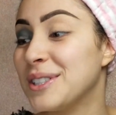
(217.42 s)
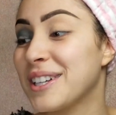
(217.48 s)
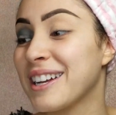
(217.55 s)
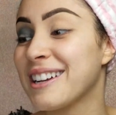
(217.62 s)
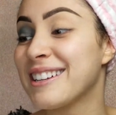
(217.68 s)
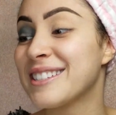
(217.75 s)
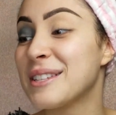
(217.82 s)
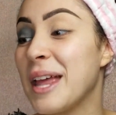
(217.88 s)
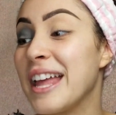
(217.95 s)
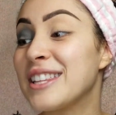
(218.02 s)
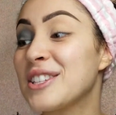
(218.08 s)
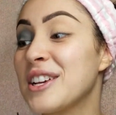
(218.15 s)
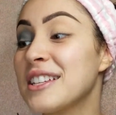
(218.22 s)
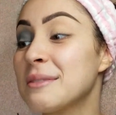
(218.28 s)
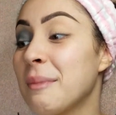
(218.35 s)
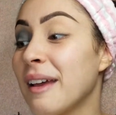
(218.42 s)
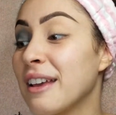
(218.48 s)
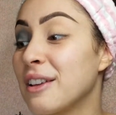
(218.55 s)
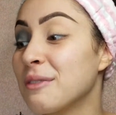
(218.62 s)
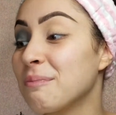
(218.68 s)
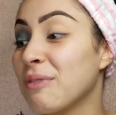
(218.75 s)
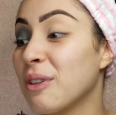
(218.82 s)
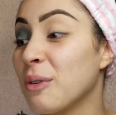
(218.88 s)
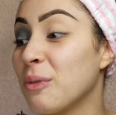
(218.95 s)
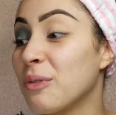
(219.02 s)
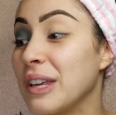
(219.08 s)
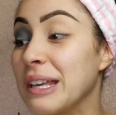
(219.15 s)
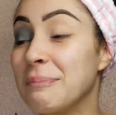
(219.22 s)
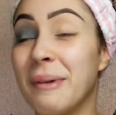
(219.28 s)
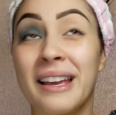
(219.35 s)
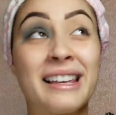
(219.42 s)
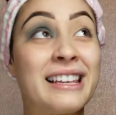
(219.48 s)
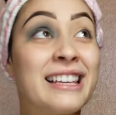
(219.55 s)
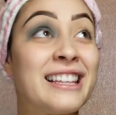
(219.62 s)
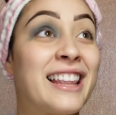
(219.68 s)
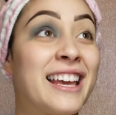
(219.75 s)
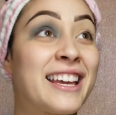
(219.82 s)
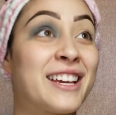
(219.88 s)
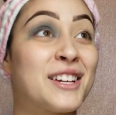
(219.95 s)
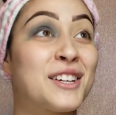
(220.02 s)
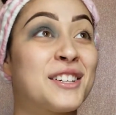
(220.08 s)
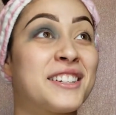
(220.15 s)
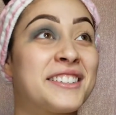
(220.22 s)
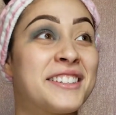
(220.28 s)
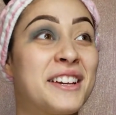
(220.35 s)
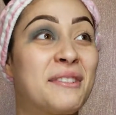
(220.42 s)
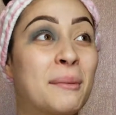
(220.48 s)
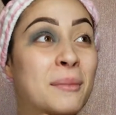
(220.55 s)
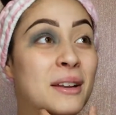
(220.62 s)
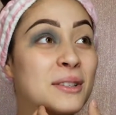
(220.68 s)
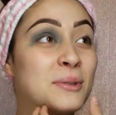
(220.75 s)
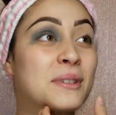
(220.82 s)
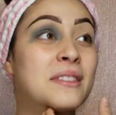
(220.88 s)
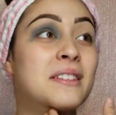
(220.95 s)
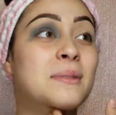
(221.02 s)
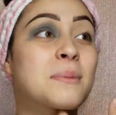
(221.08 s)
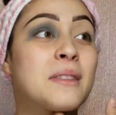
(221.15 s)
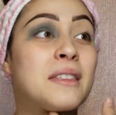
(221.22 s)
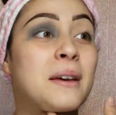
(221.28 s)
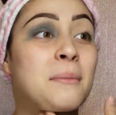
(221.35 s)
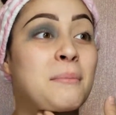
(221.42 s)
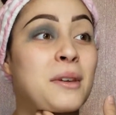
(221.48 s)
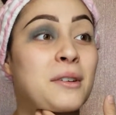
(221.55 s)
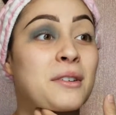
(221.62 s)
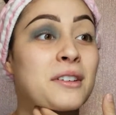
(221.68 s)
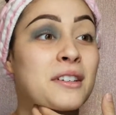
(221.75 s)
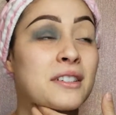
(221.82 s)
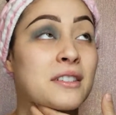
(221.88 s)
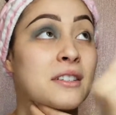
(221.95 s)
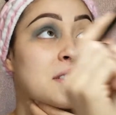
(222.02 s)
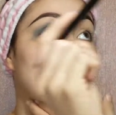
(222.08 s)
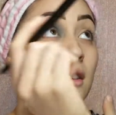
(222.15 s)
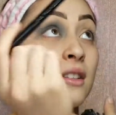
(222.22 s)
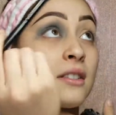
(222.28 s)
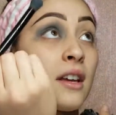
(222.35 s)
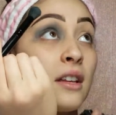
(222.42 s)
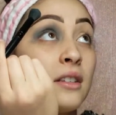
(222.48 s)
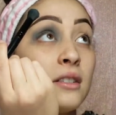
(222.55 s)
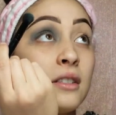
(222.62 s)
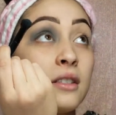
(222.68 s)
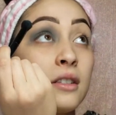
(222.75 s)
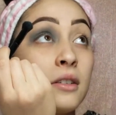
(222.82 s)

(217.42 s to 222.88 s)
Cause my like, if I'm not doing this with a mirror, is this on this side still?